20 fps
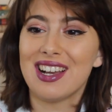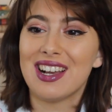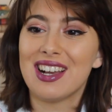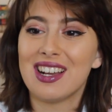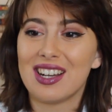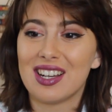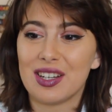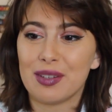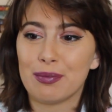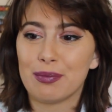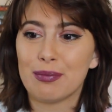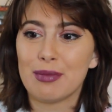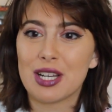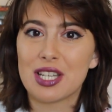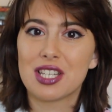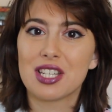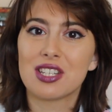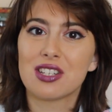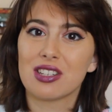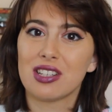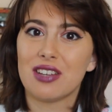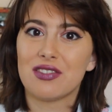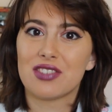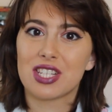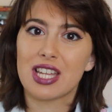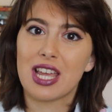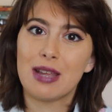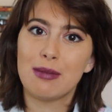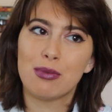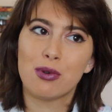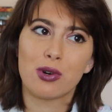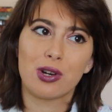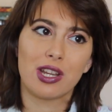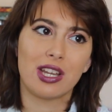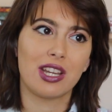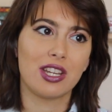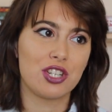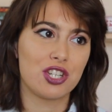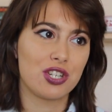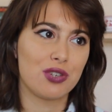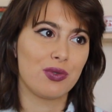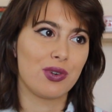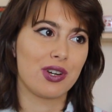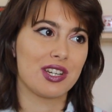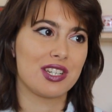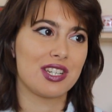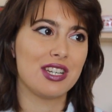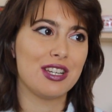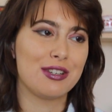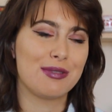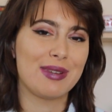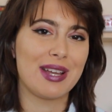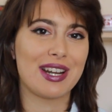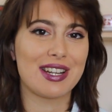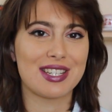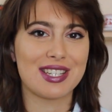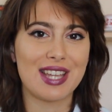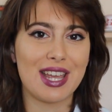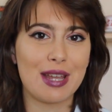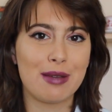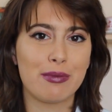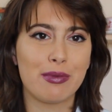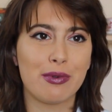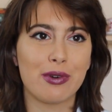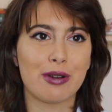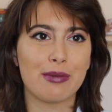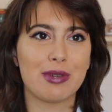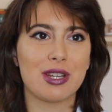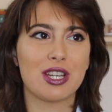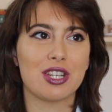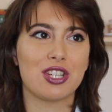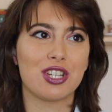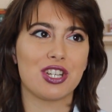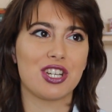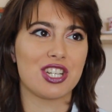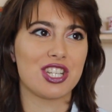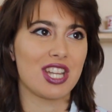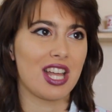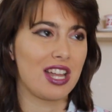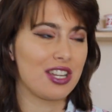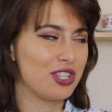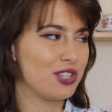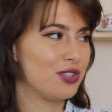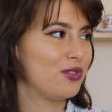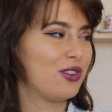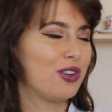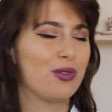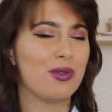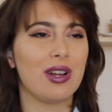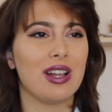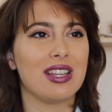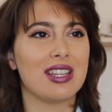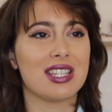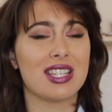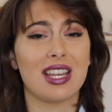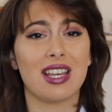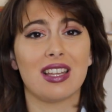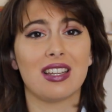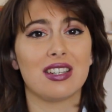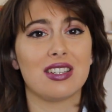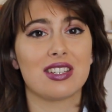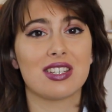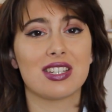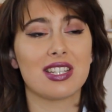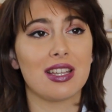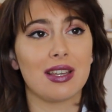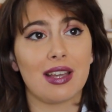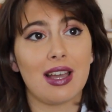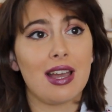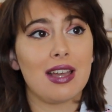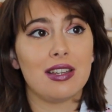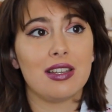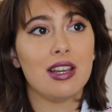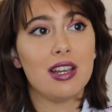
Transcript: My sister loved skateboarding, and she wanted to teach me how to skateboard because she just got 2 new ones, and just like